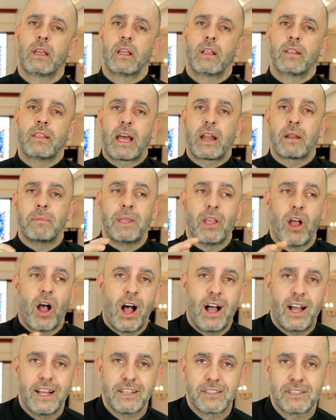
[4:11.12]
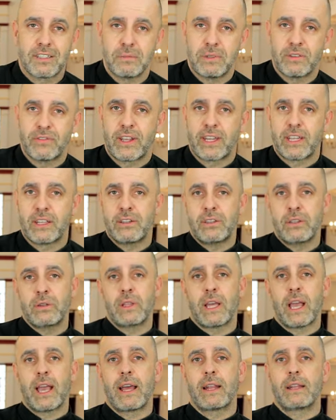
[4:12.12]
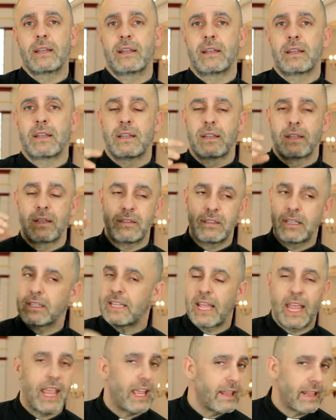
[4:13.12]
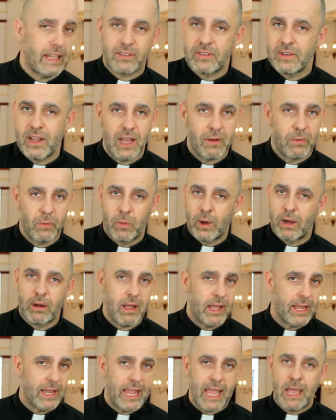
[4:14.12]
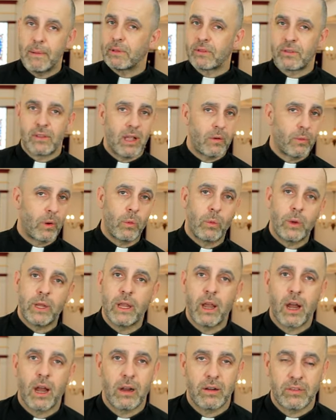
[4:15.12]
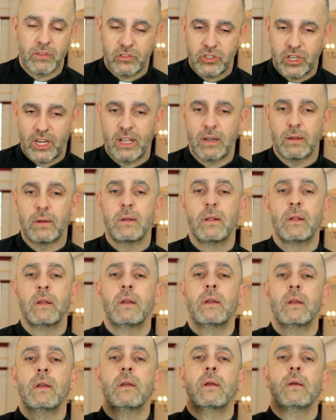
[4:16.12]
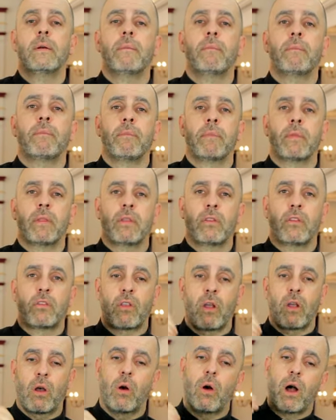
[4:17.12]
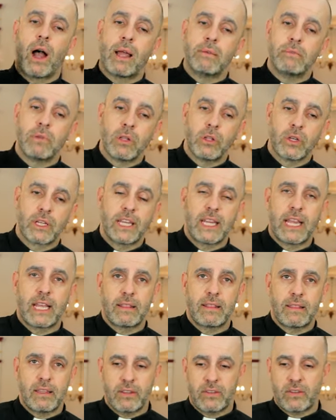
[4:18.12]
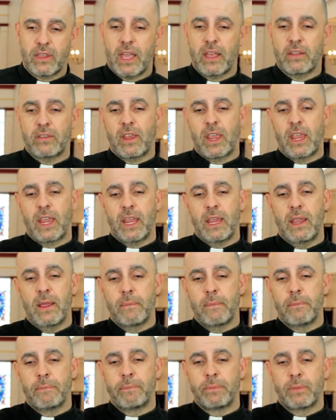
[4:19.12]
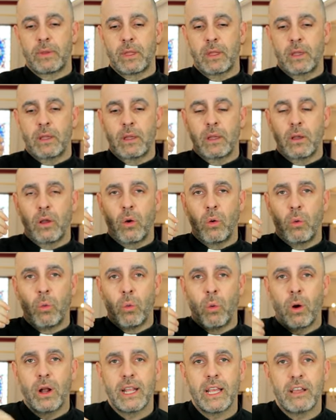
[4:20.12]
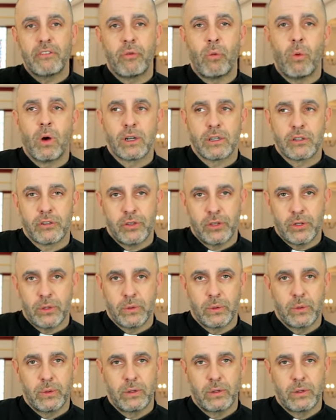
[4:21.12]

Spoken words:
That'd be awesome if I could do that. Today, that's not where I am. It's not where we are as a channel. So I'm looking at this as a what if one or two?